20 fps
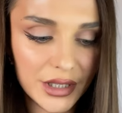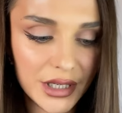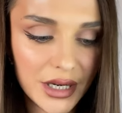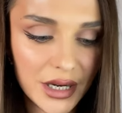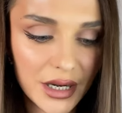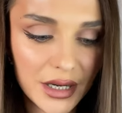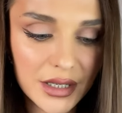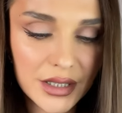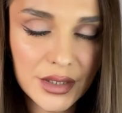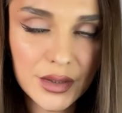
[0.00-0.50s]

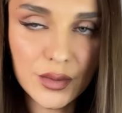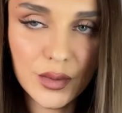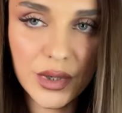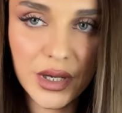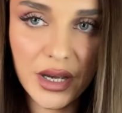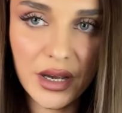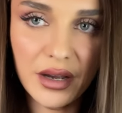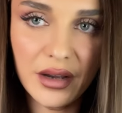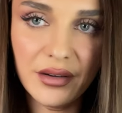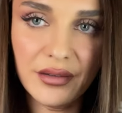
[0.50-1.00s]
guys, we
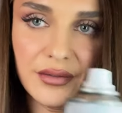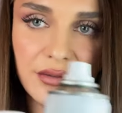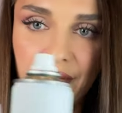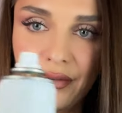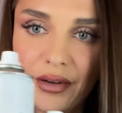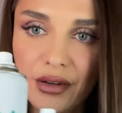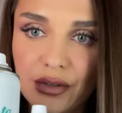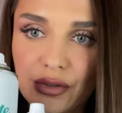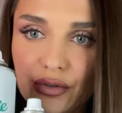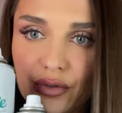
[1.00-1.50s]
have
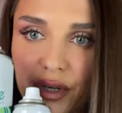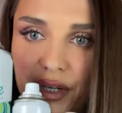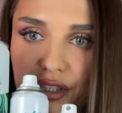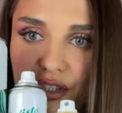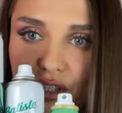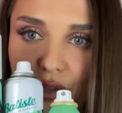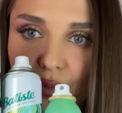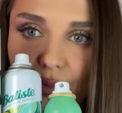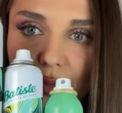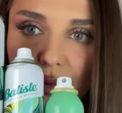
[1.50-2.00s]
dry
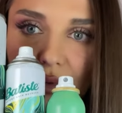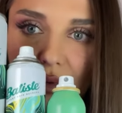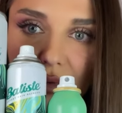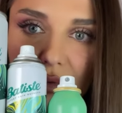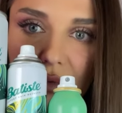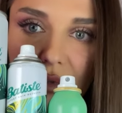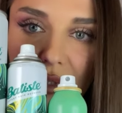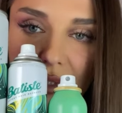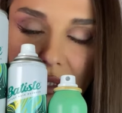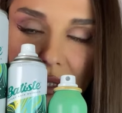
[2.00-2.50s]

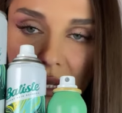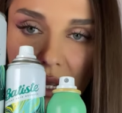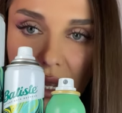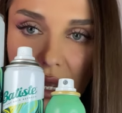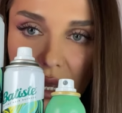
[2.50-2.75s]
shampoos.